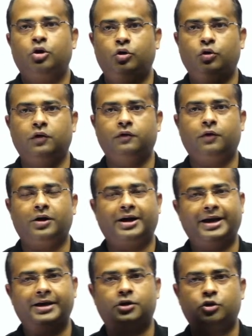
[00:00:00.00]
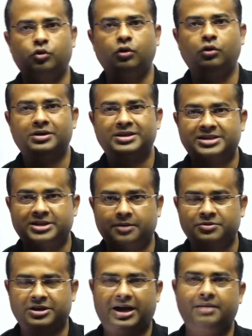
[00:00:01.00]
don't forget to
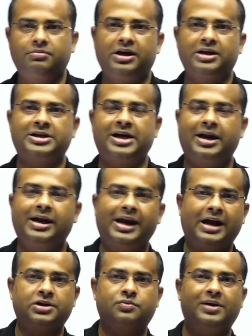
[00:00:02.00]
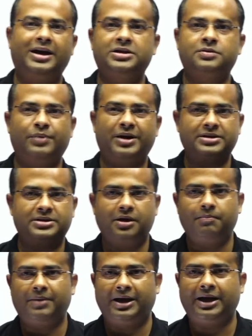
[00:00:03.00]
subscribe the channel as well as press the
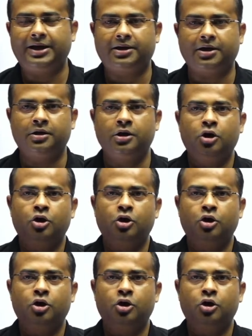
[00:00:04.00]
bell icon,